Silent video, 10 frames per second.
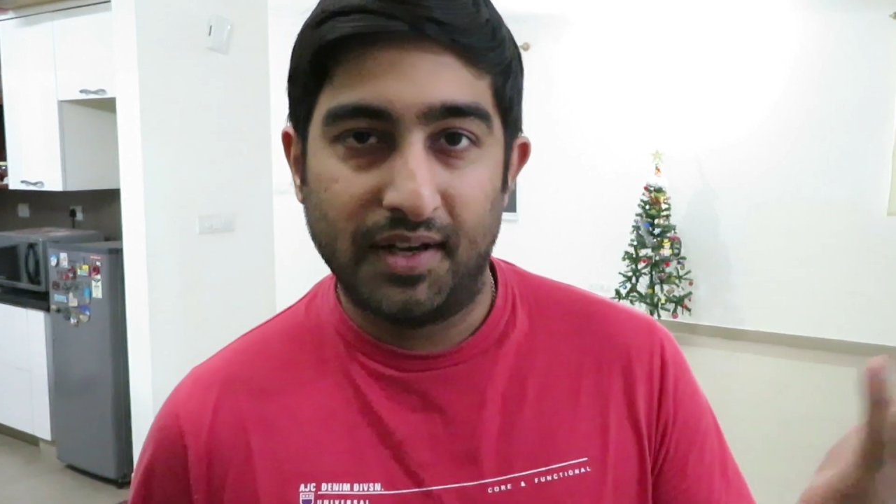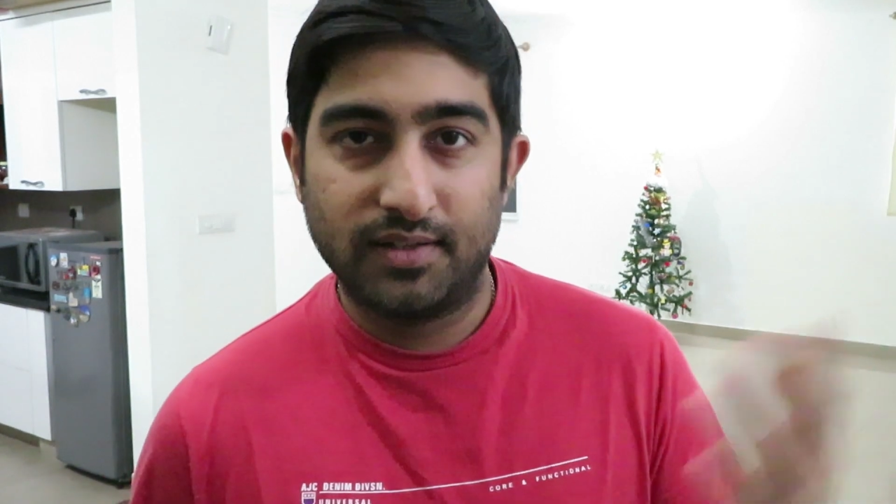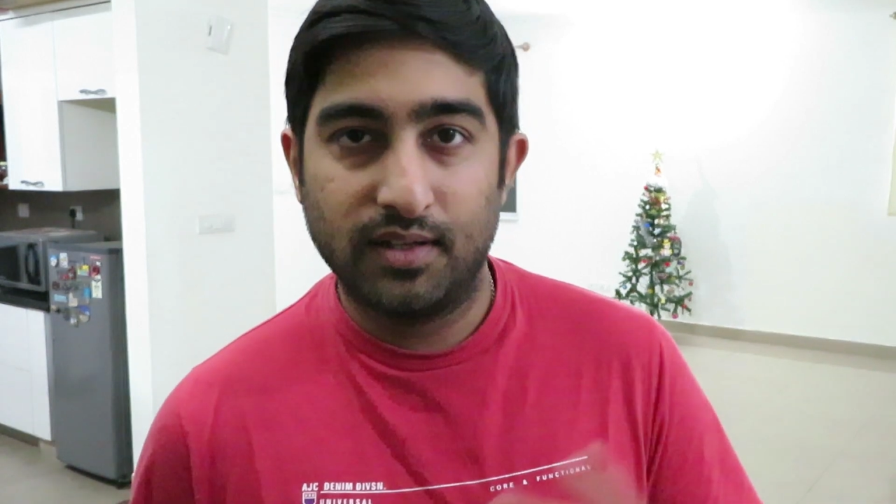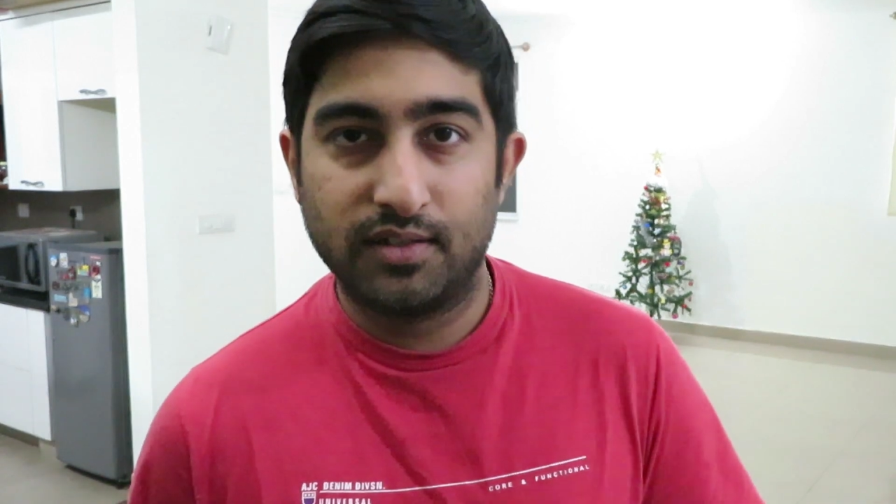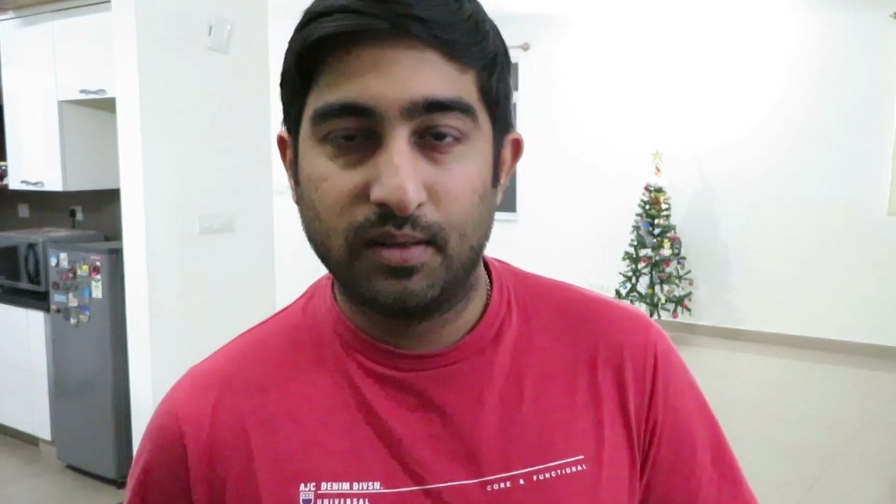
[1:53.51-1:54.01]
that
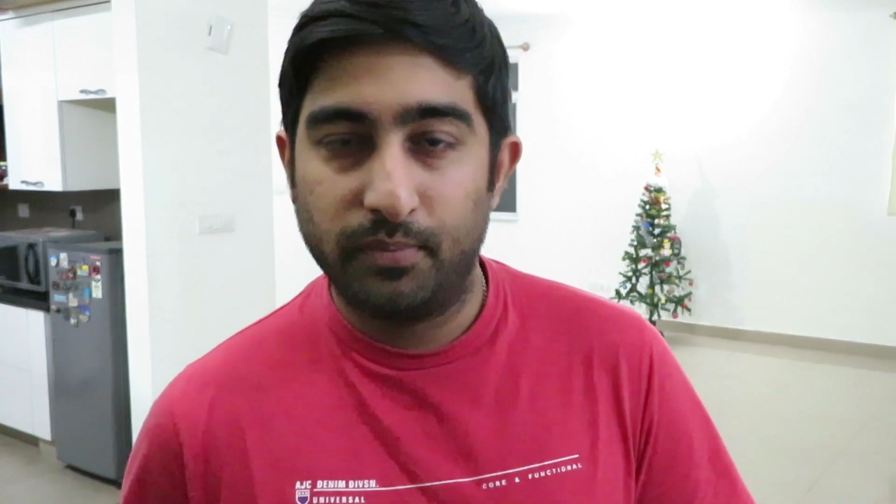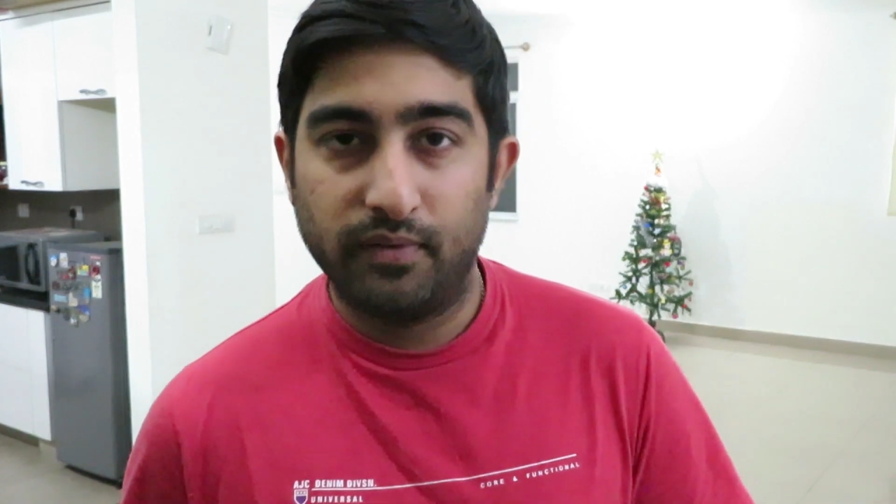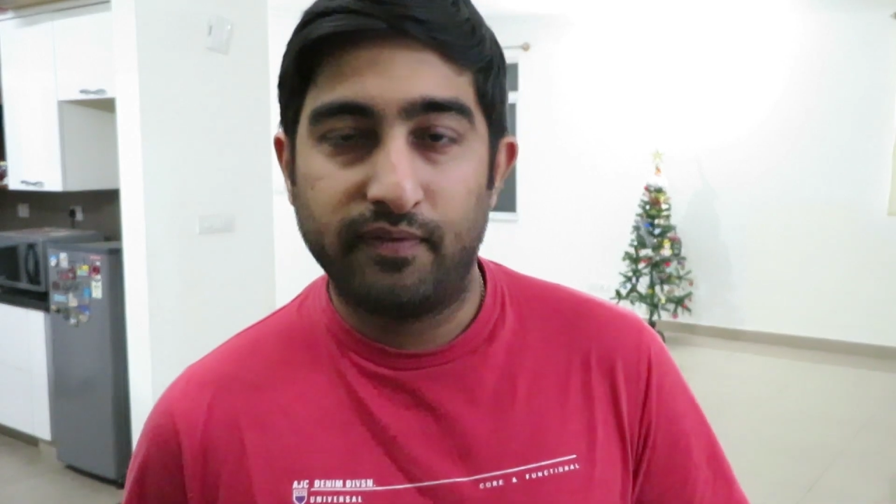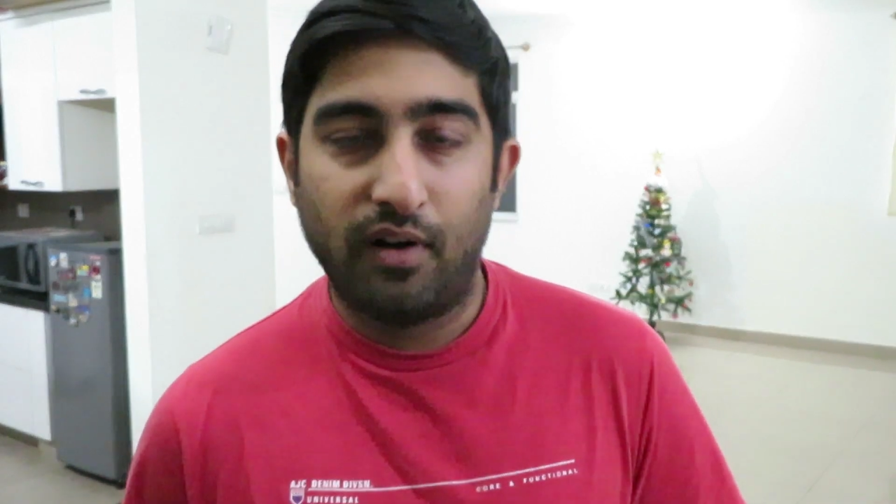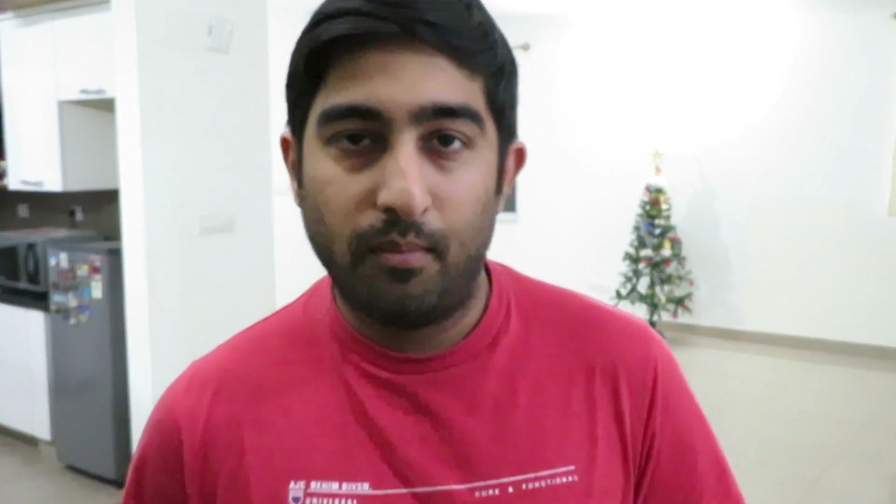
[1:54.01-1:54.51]
it's a
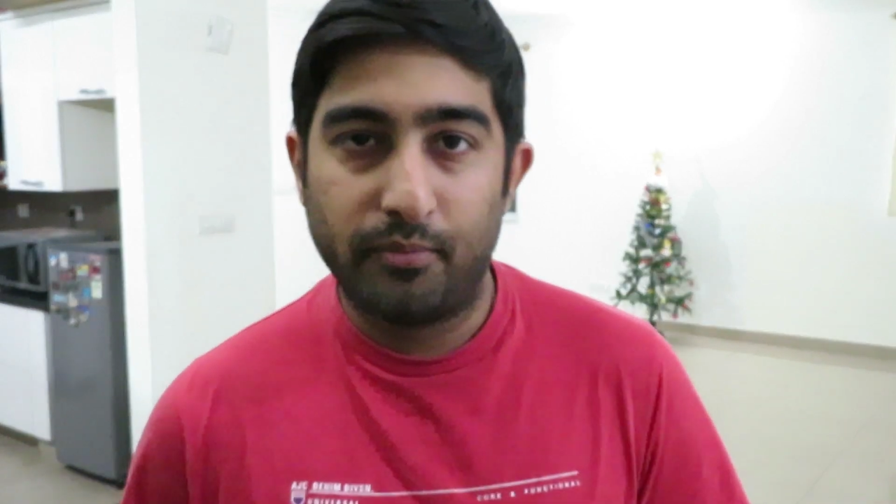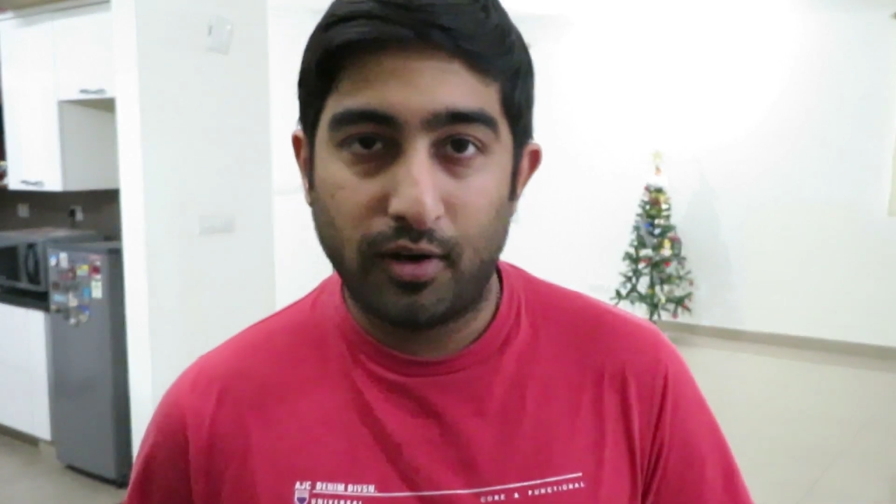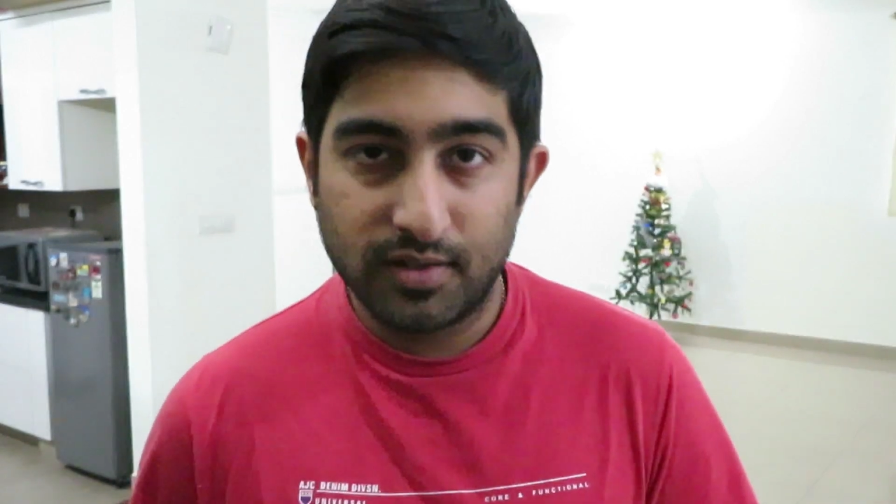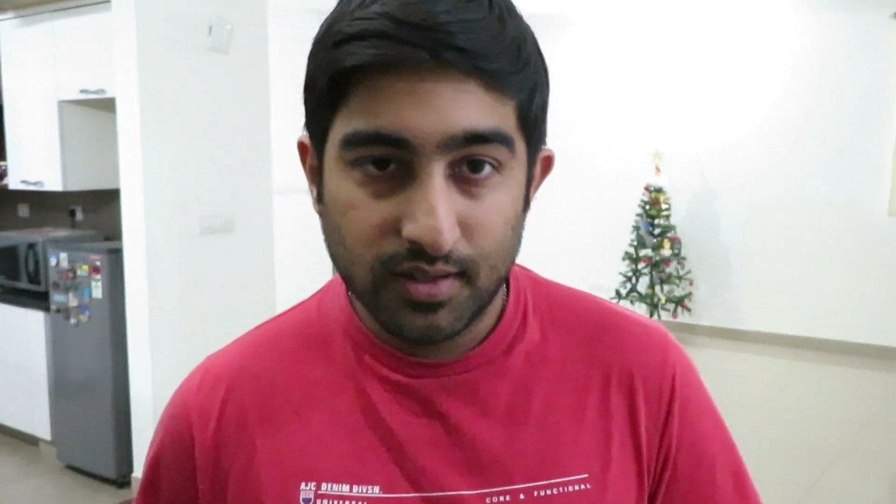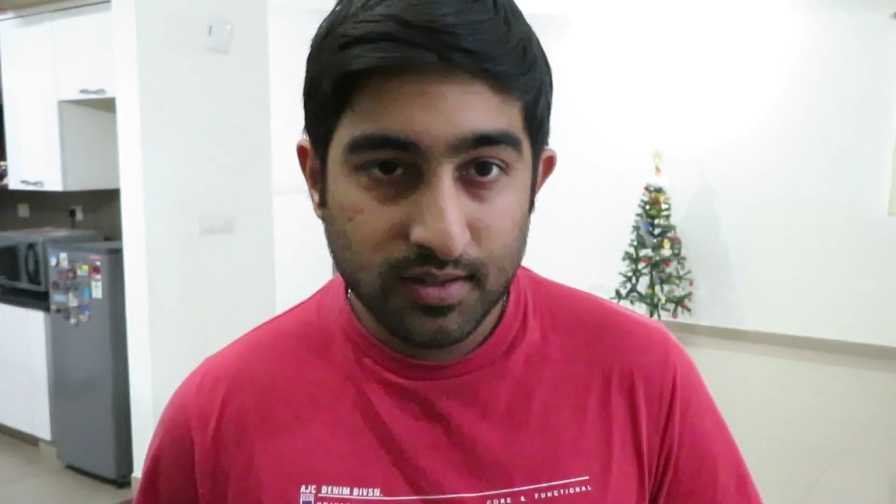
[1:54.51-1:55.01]
simple form
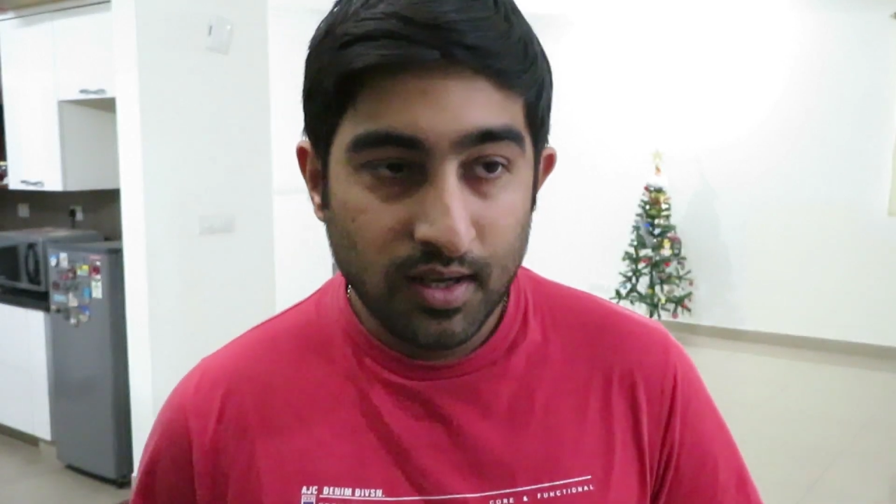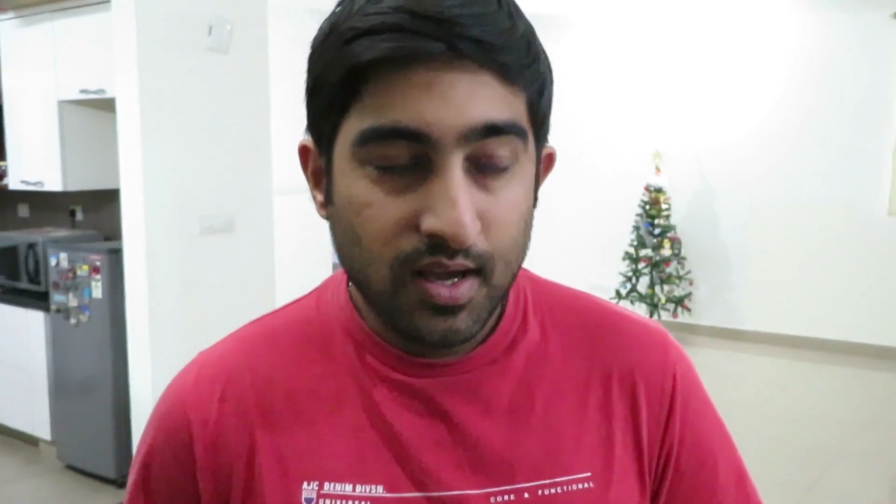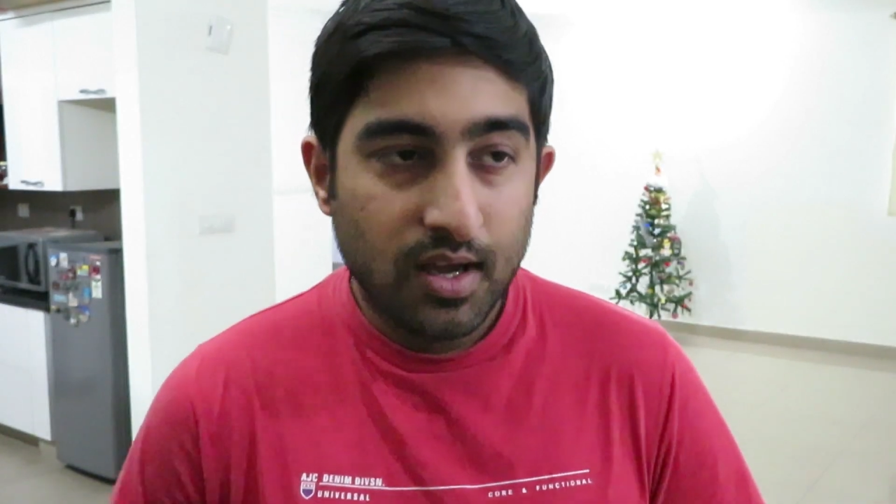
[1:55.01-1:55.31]
process.